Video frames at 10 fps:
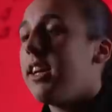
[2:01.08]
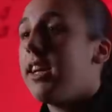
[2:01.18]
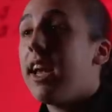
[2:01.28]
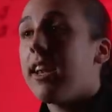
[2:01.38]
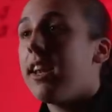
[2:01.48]

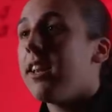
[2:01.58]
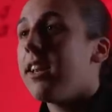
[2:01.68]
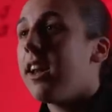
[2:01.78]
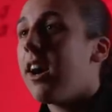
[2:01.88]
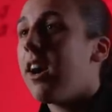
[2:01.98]
kicked in.
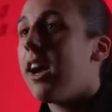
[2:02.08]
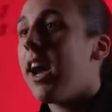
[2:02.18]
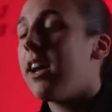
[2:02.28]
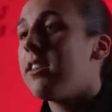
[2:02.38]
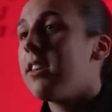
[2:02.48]

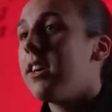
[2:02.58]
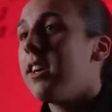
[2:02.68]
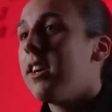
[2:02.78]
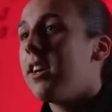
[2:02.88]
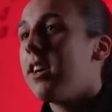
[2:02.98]
I
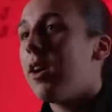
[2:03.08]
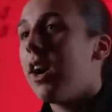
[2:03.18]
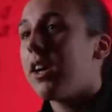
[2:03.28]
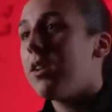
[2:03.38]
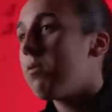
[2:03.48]

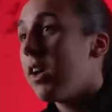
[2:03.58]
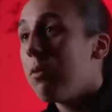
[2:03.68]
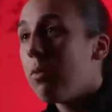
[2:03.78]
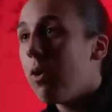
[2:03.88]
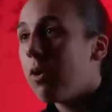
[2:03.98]
couldn't really
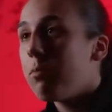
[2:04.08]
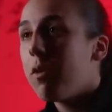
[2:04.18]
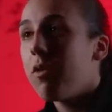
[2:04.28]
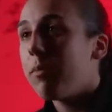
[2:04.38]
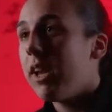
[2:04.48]
walk,
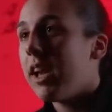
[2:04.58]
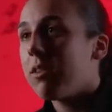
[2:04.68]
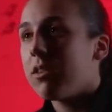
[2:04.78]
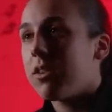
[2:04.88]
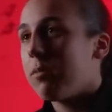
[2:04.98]
both my
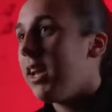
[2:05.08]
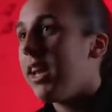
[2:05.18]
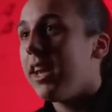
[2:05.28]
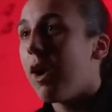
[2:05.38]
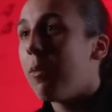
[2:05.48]
legs were just
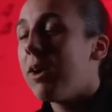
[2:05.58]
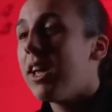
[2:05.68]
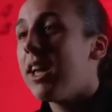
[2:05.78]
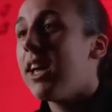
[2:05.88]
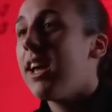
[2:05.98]
completely numb.
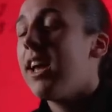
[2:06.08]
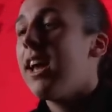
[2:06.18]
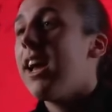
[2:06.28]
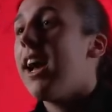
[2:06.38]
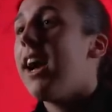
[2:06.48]

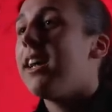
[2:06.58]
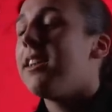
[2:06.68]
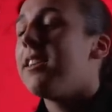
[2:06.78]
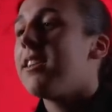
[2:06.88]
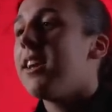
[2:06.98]

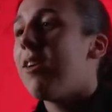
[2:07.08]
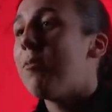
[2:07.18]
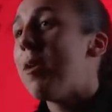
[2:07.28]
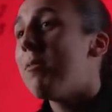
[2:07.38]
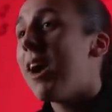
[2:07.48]
And I
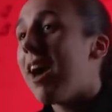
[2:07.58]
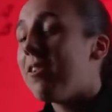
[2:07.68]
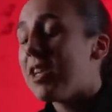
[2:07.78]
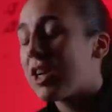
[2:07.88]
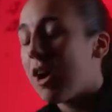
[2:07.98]
remember
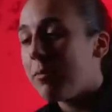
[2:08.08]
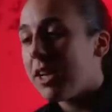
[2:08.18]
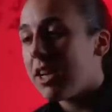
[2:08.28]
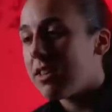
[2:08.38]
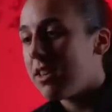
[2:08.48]
having to go up
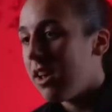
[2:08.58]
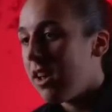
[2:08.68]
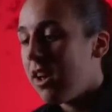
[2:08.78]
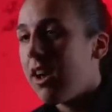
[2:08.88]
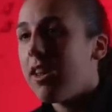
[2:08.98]
these,
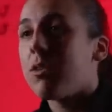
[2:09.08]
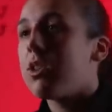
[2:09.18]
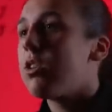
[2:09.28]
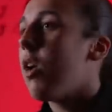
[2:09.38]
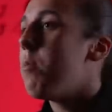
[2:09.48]
there were
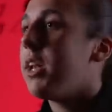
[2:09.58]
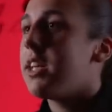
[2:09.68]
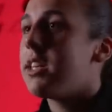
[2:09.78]
so many